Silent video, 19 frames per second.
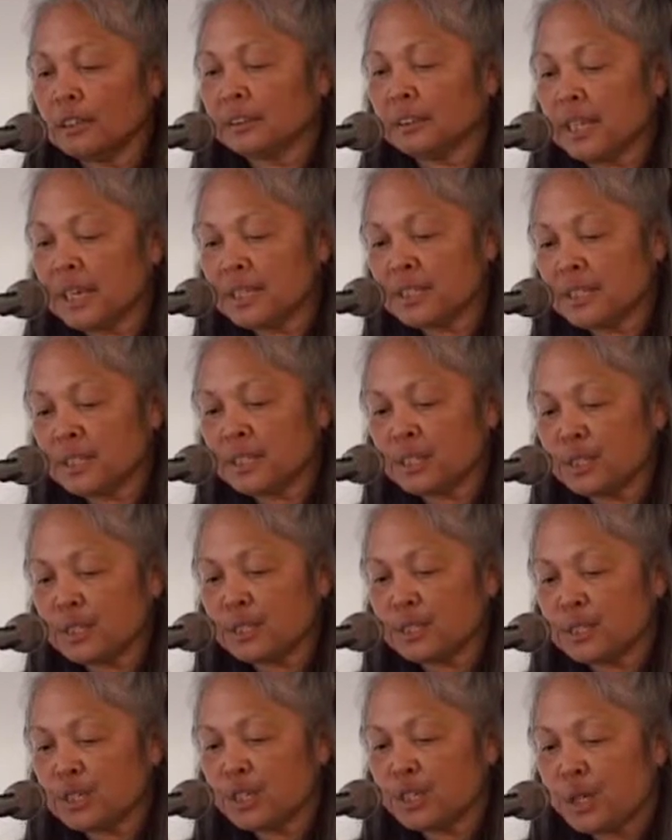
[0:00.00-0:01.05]

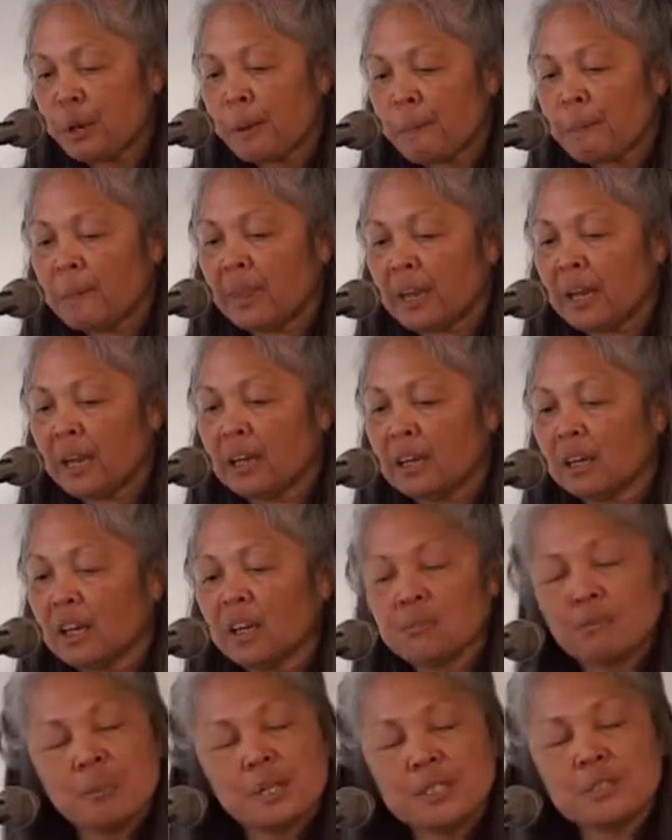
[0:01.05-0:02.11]
lenses
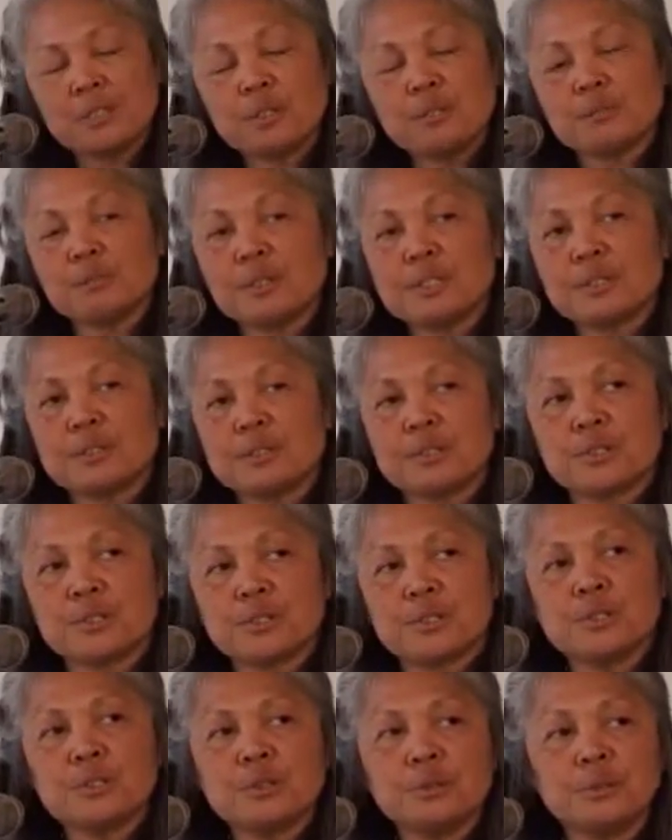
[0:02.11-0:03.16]
and Western
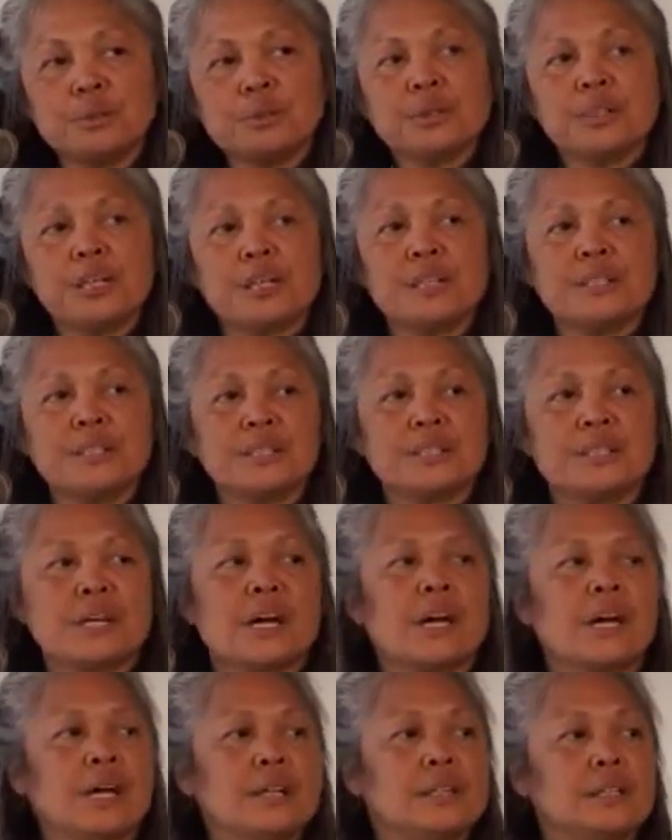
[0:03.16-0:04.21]
researchers to look
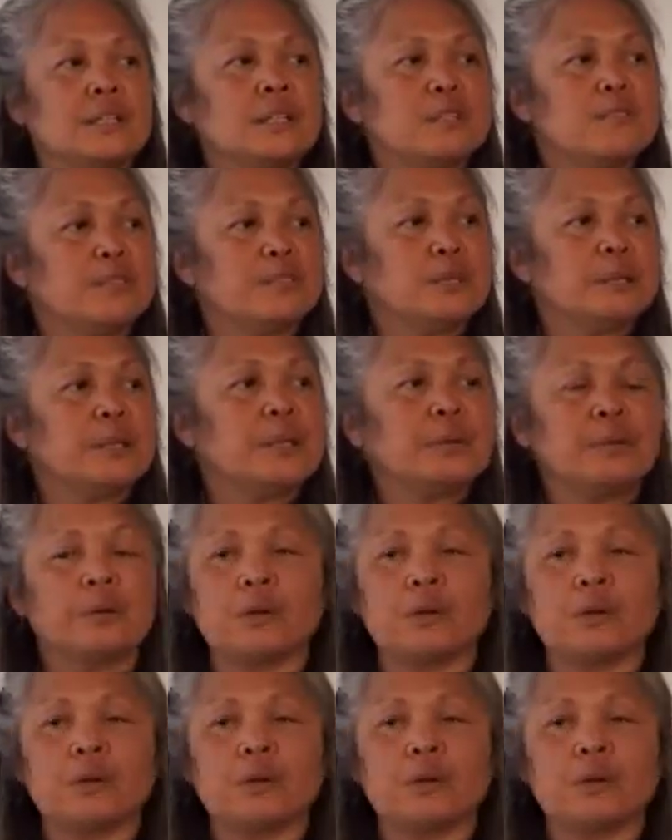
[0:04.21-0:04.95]
inside the Filipino